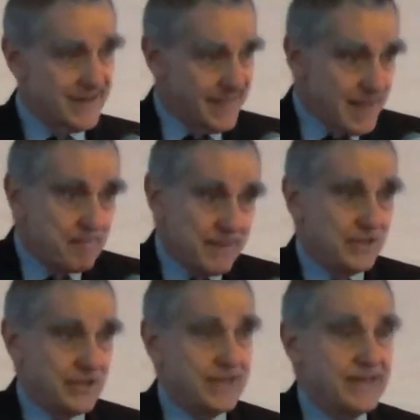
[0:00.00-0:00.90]
they
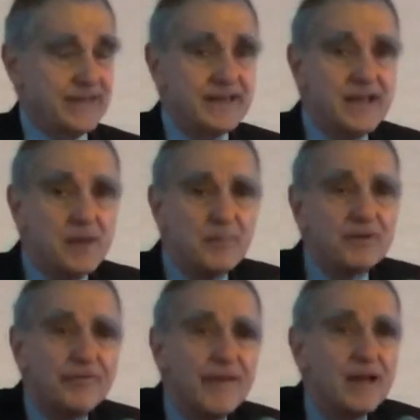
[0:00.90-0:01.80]
pitch in.
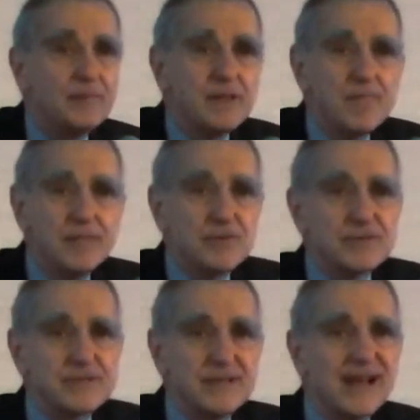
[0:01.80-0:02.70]
But family
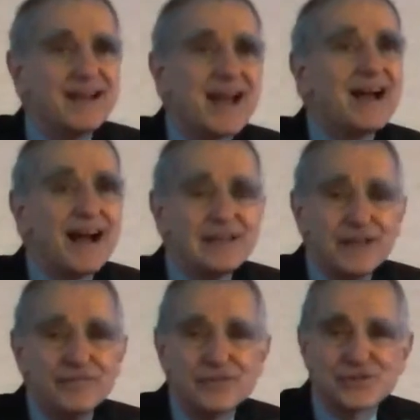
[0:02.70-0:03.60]
members, I
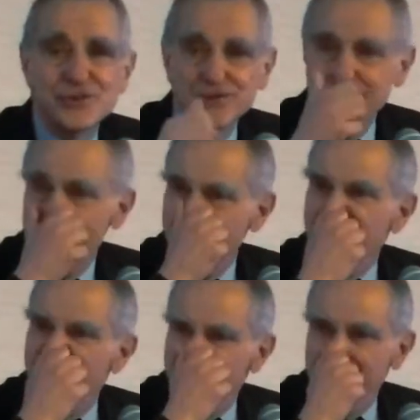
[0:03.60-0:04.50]
love the story about